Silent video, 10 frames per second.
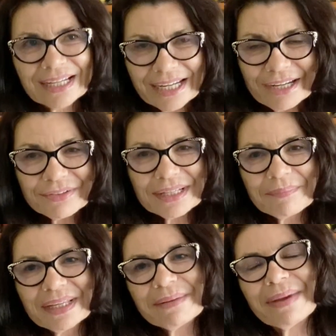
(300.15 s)
give
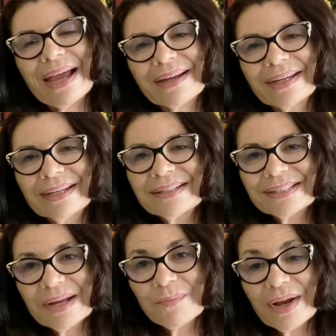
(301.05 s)
something back in
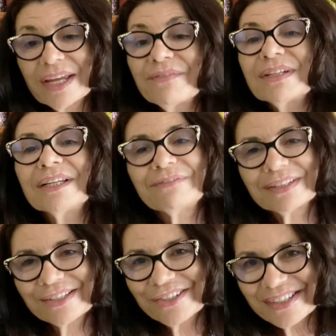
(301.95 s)
some way, even if
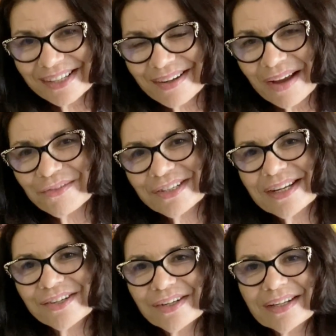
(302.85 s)
it's just a
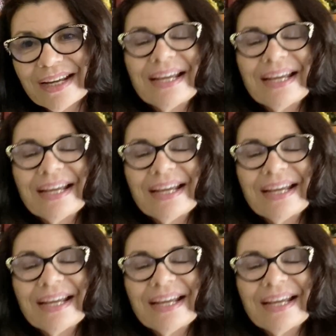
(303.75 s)
conversation.